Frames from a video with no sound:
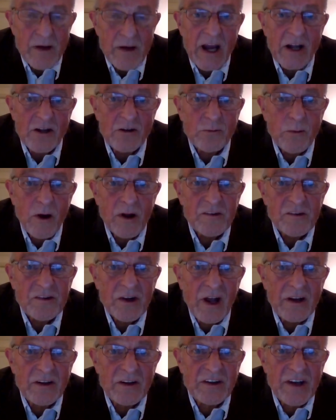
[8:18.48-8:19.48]
it
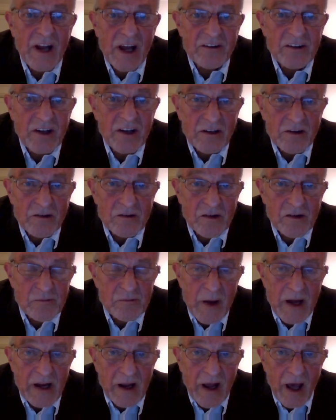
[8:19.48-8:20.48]
was a death sentence to
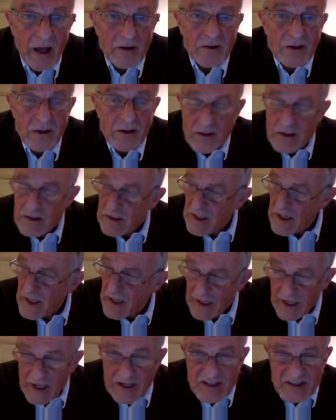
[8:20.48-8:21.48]
speak out.
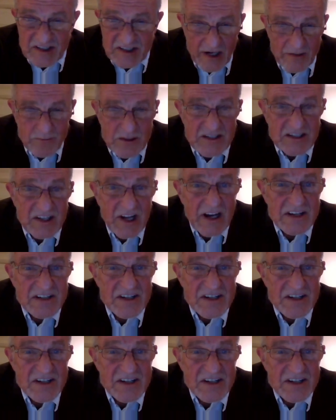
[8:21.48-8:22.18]
In Saddam Hussein's